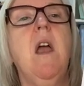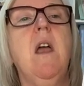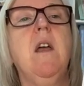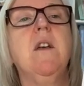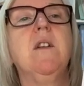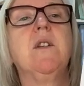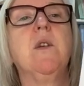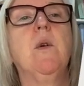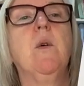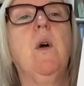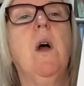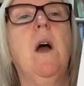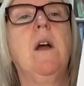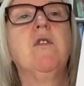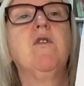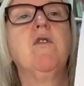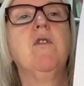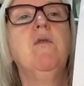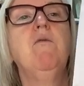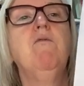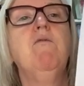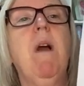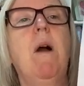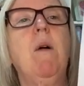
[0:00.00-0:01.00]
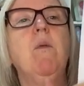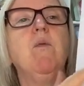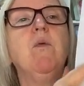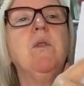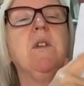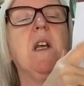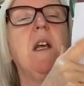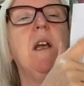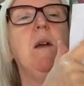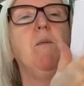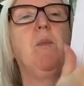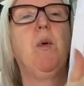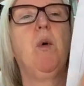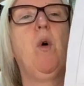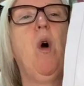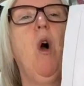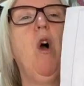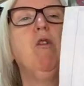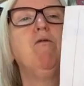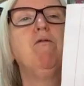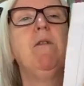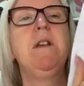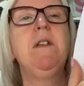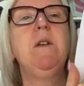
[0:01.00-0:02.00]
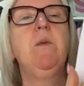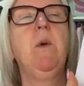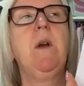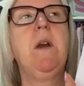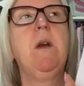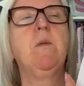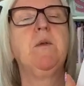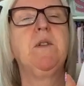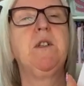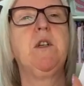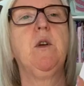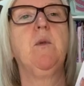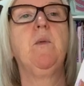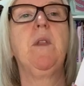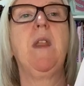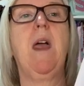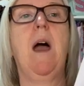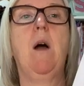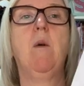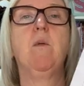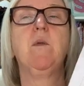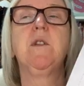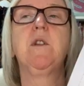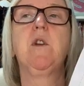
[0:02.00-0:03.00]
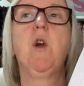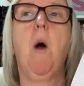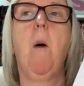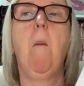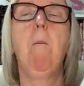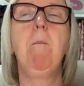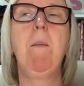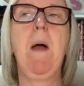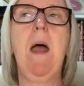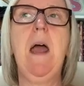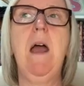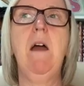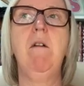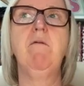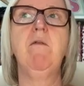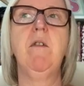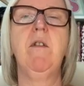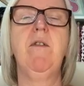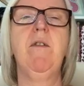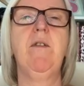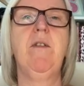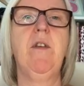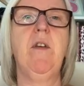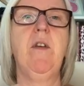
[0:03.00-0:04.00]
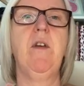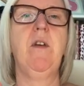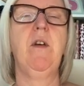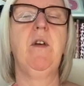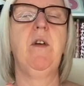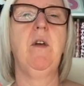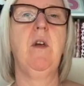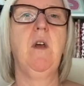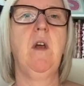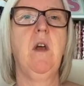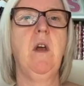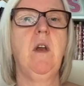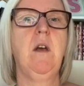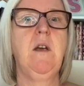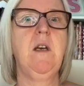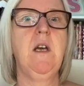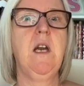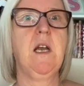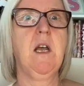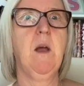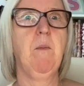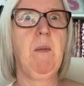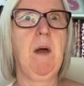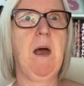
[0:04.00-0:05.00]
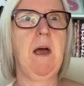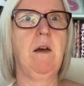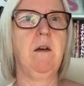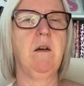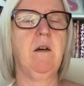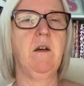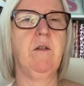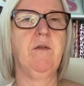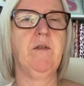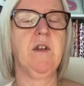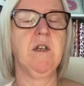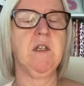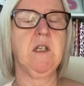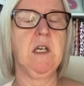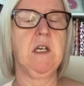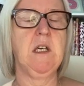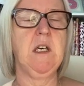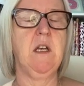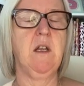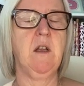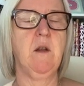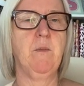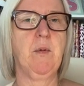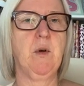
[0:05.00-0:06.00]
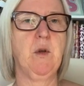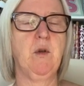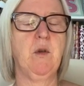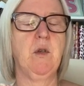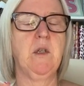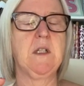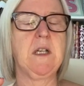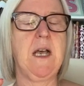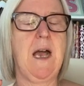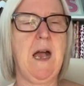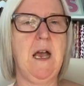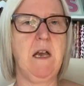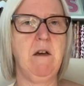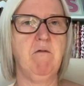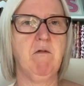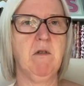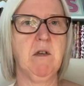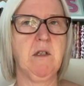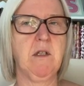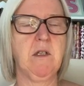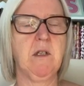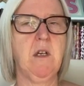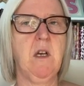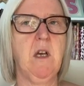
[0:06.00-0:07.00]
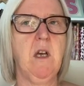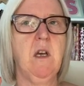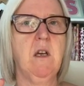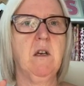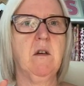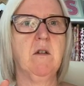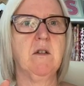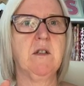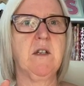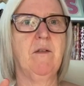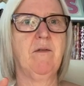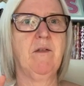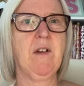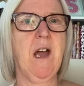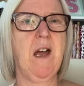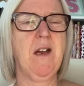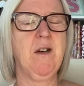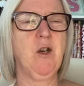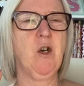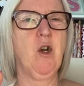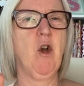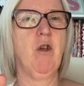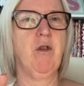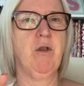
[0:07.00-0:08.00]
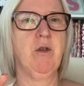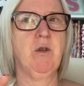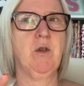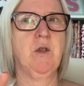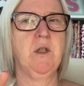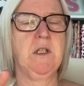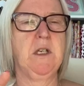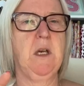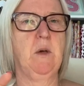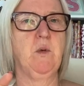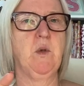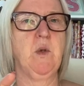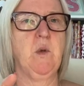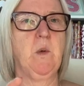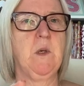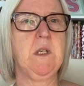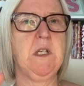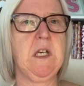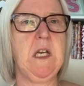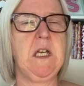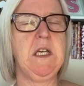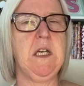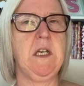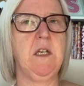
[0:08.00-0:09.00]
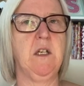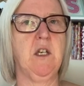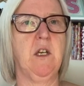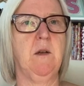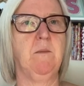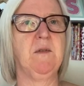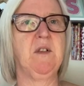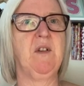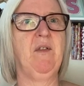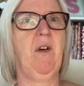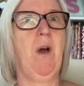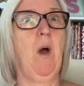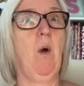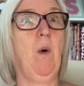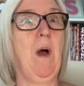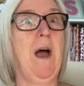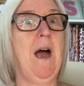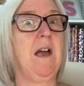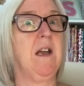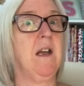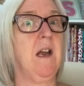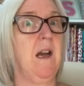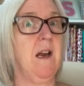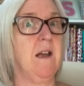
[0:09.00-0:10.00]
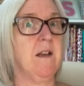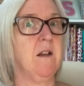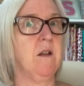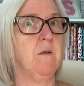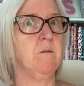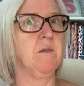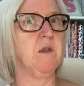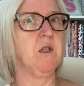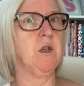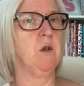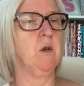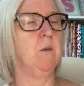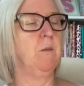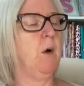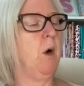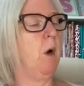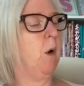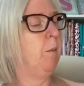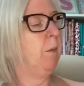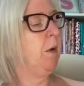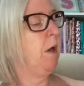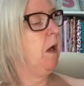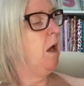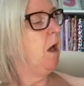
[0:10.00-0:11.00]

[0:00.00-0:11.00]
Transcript: So I drew round it, but already when I was doing that, I was comparing the knicker pattern of the Tilly and the Buttons iris, because I've kind of got those down to a T in terms of how high I like them to come up.